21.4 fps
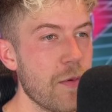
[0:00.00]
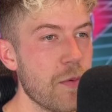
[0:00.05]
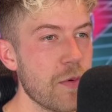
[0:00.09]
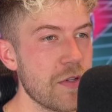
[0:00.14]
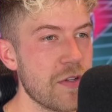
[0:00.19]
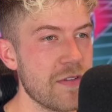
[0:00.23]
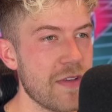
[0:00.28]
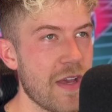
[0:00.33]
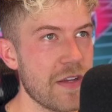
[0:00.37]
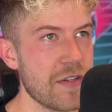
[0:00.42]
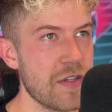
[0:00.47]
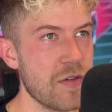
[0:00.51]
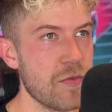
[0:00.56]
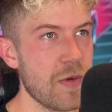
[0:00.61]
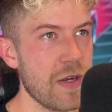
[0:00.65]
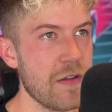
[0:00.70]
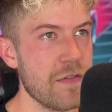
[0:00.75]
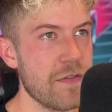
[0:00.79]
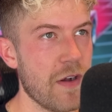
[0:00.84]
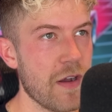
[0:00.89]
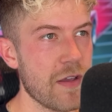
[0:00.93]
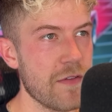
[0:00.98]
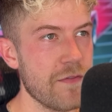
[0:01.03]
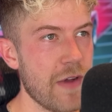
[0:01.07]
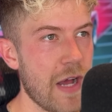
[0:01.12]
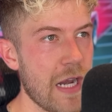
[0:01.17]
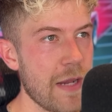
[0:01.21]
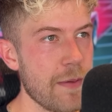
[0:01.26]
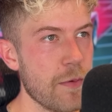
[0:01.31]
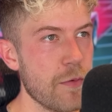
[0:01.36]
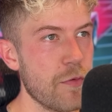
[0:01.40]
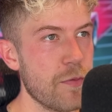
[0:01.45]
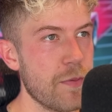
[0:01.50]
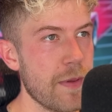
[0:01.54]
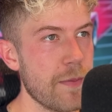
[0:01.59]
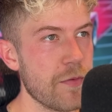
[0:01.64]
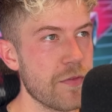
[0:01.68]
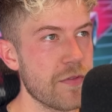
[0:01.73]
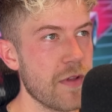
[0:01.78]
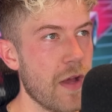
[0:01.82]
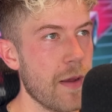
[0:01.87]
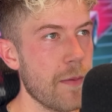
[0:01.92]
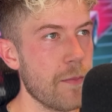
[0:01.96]
which is actually really fucking valuable for people
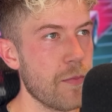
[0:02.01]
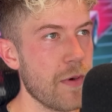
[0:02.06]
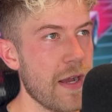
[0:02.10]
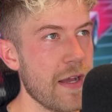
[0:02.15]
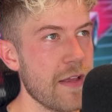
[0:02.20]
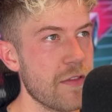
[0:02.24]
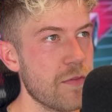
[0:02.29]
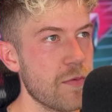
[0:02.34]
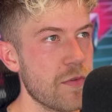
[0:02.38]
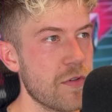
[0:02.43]
starting brands,